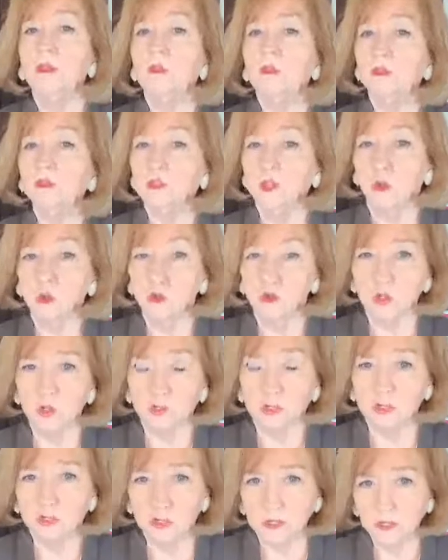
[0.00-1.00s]

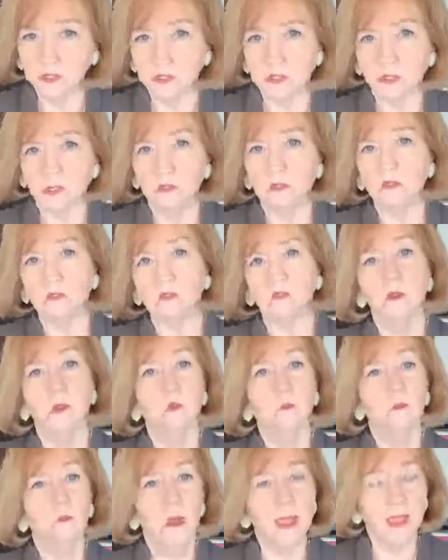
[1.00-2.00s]
socially distanced,
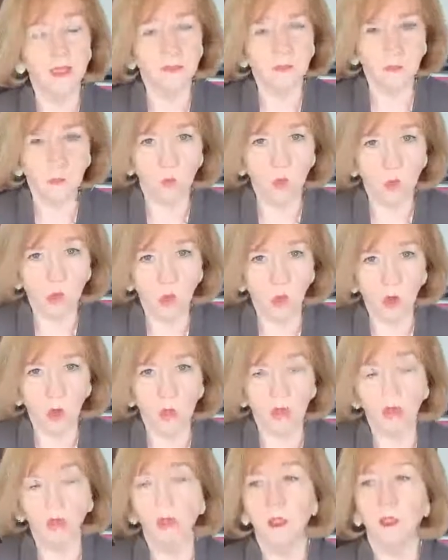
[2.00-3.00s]
mask
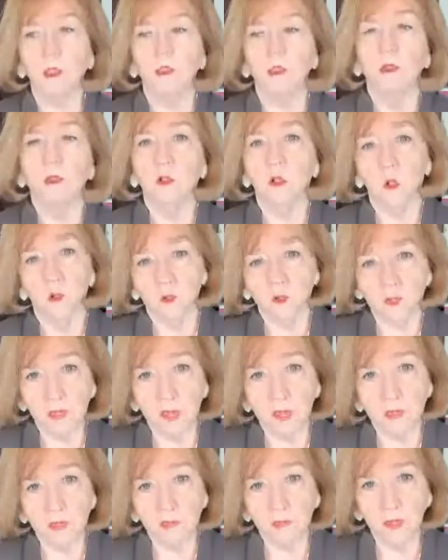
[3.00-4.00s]
wearing,
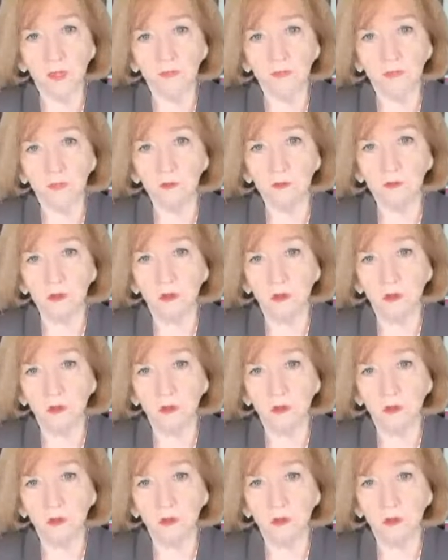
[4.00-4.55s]
closing at 11